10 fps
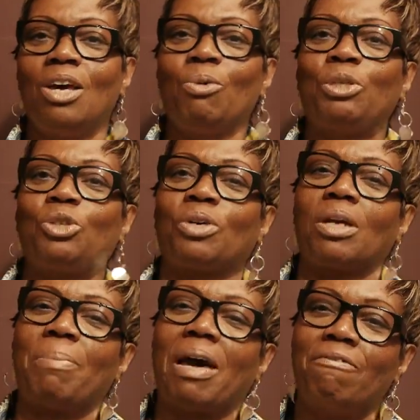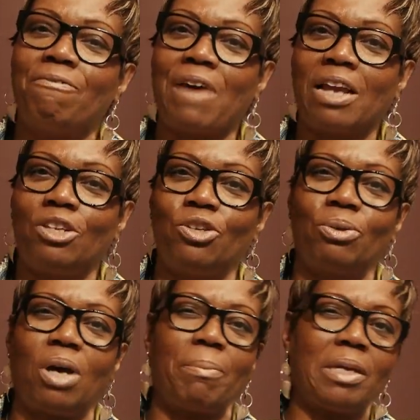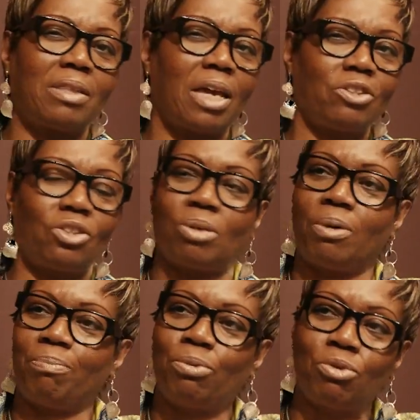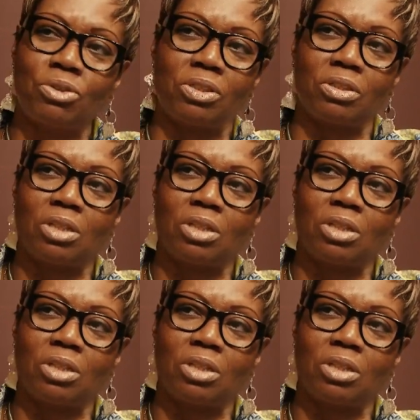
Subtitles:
we're talking about value. I mean, that's so important.